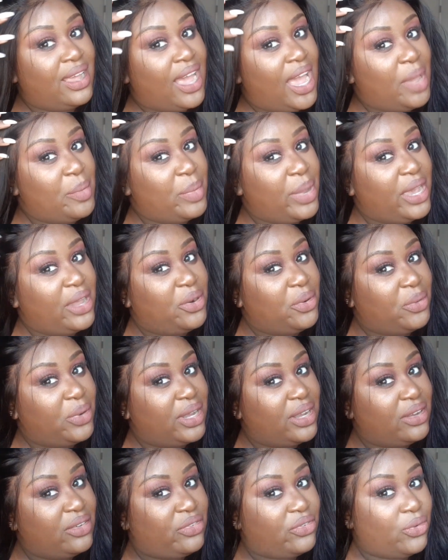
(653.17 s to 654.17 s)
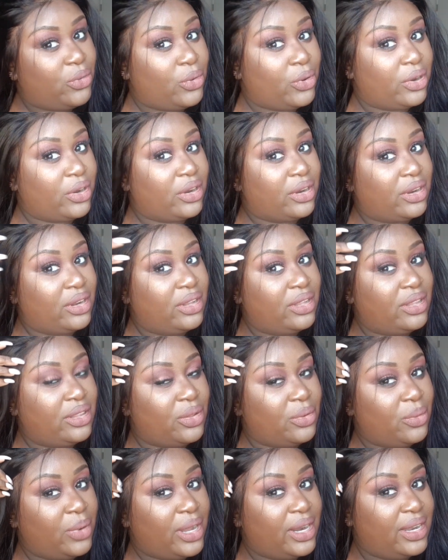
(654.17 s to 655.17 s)
I made a wig for
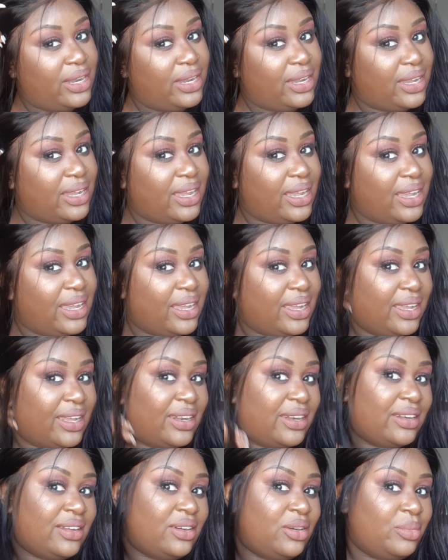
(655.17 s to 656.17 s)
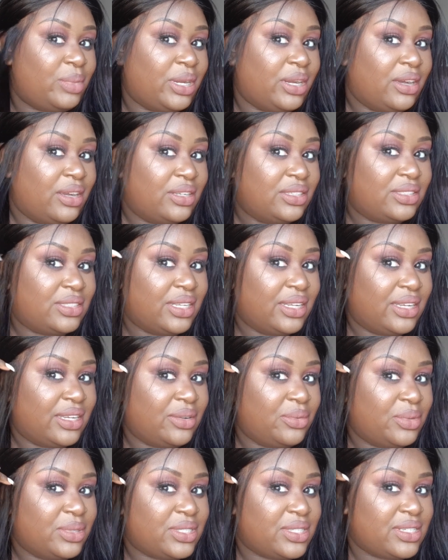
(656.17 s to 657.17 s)
the wedding, and oh my gosh, like,
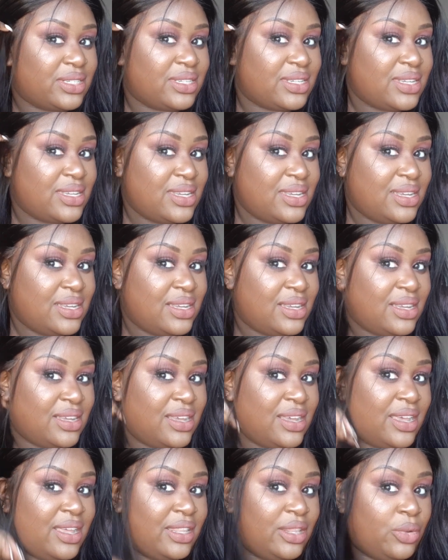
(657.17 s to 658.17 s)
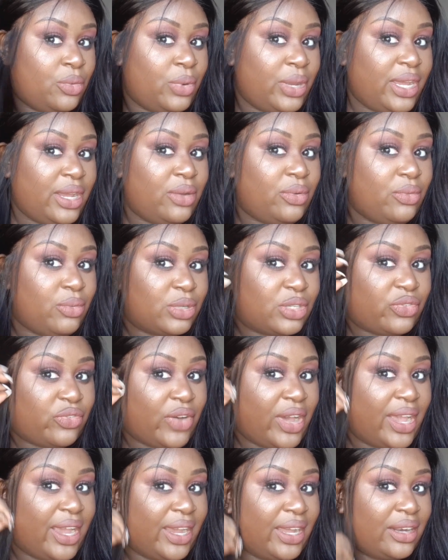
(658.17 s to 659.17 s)
it was the wig was
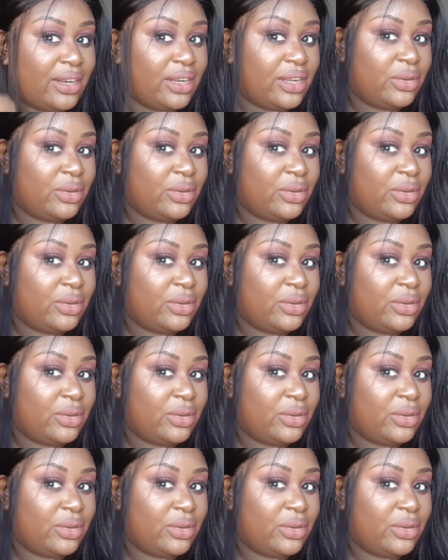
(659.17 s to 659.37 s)
fine.